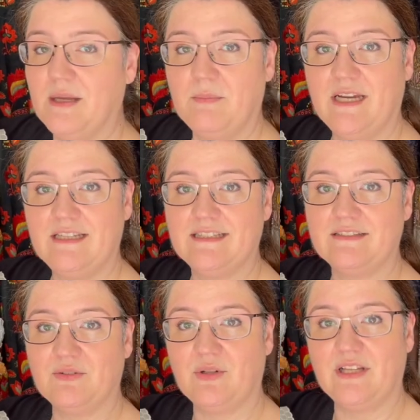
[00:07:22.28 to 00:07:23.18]
my little
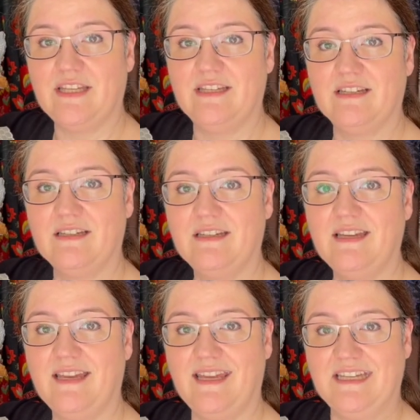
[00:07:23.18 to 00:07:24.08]
doll here
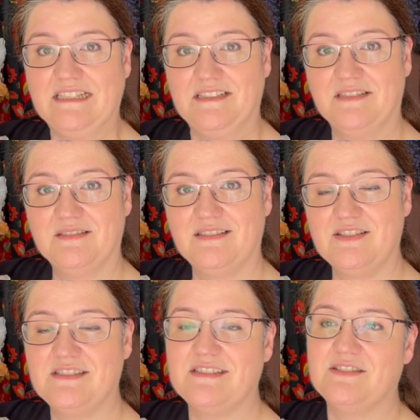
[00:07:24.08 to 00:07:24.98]
Engel, because
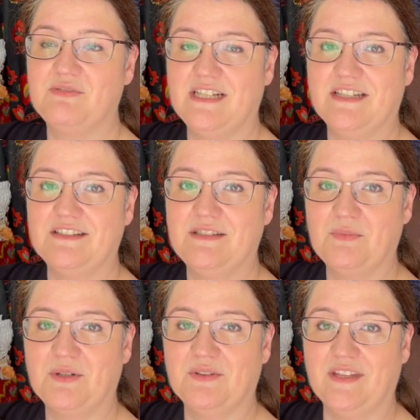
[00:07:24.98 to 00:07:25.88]
this is really a
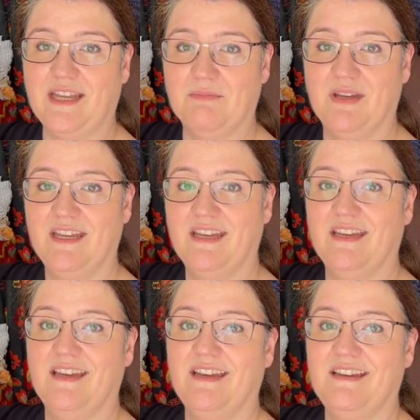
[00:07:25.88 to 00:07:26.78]
typical name
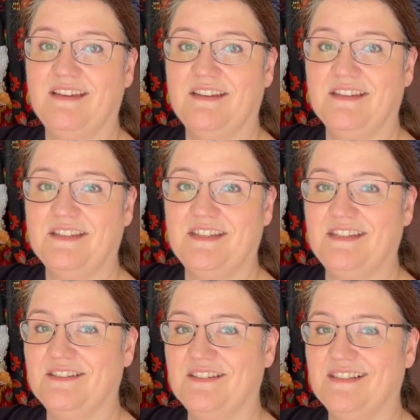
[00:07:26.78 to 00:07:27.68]

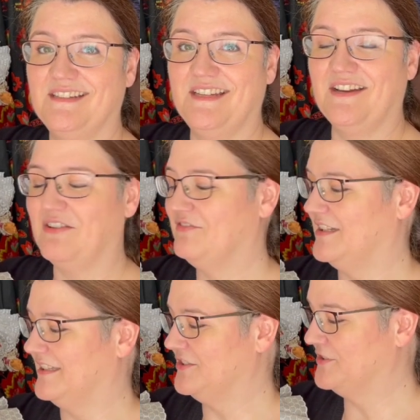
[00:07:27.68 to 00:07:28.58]
here in our
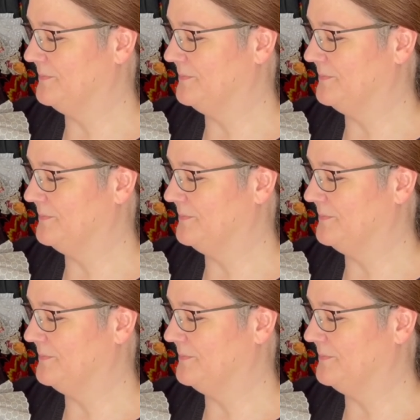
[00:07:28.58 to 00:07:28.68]
village.